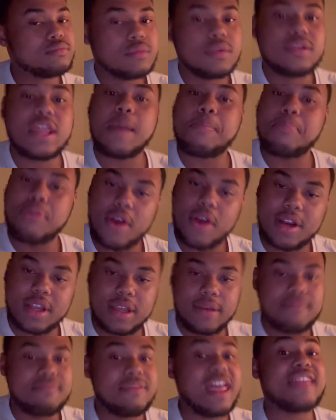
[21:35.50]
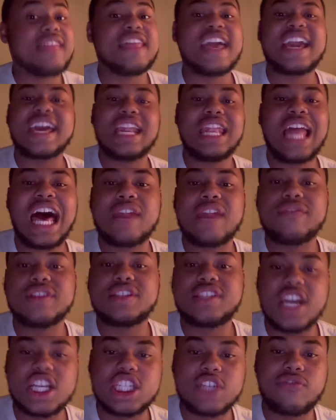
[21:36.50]
they pretty. They get a lot of
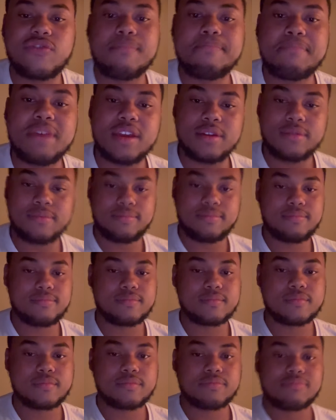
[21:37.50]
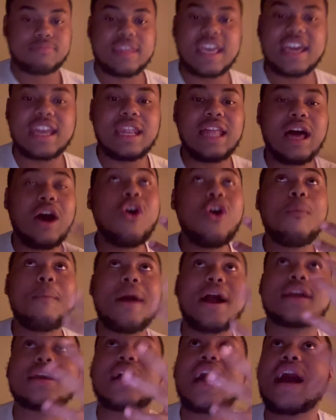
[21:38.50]
attention from men. They get a lot, oh
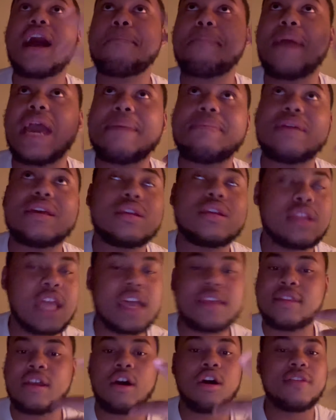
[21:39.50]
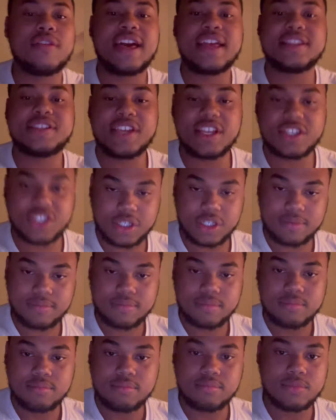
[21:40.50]
my God, baby, all that attention.
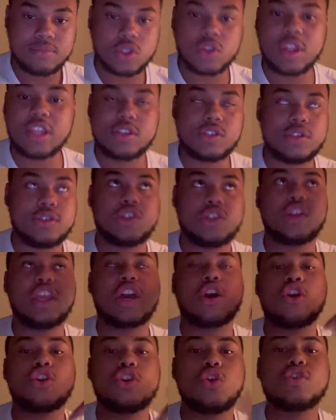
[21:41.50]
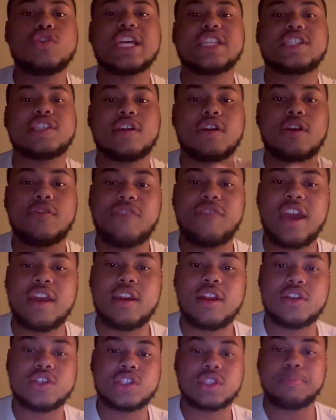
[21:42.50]
So they're going to use that to their
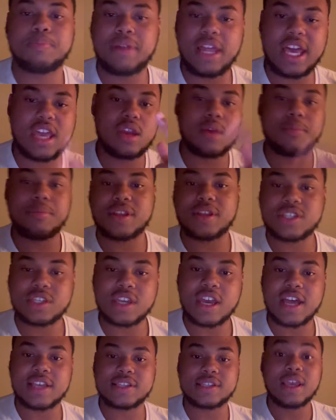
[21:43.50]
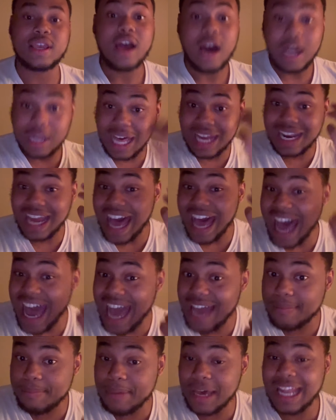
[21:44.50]
advantage, to play your bitch ass. A lot of
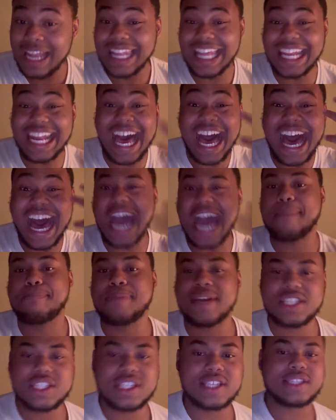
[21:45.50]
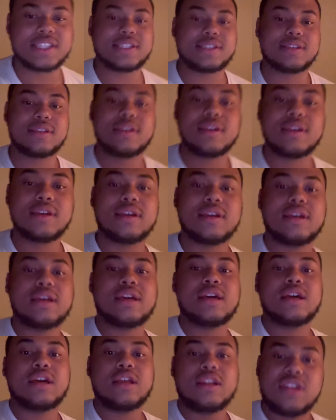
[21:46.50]
hot bitches,
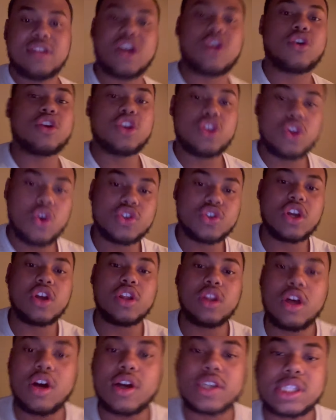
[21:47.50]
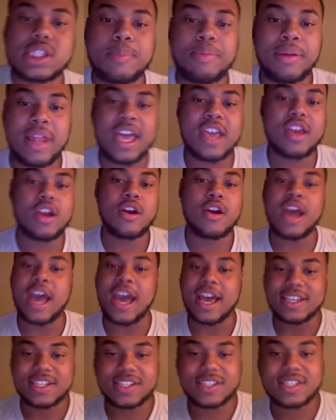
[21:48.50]
they're going to use their looks to play your
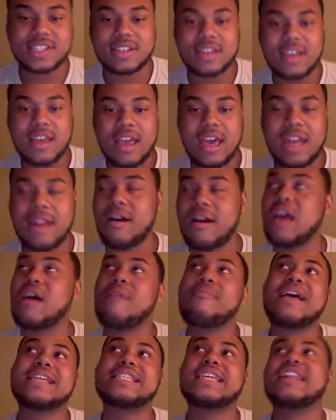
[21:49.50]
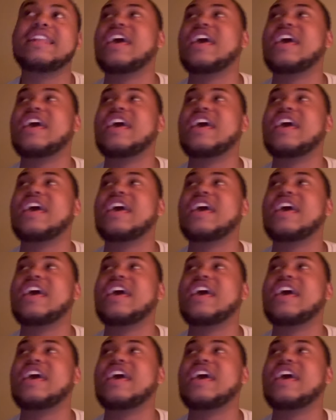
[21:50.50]
ass. And I'm not saying